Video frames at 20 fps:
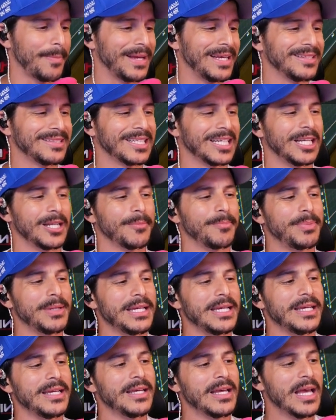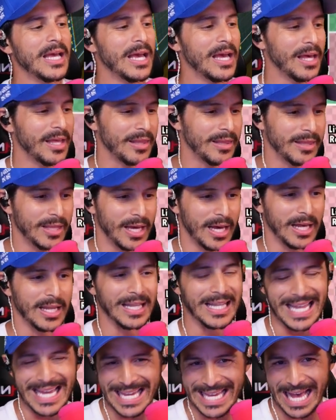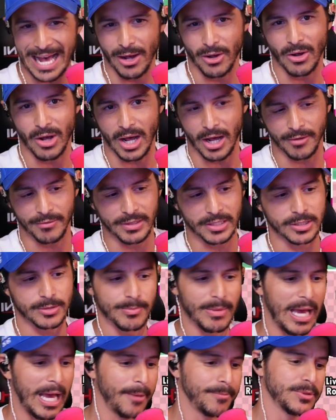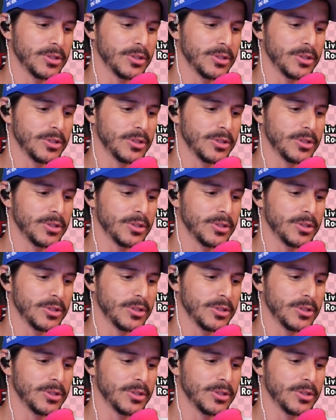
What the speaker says: is going to be the layout of this map.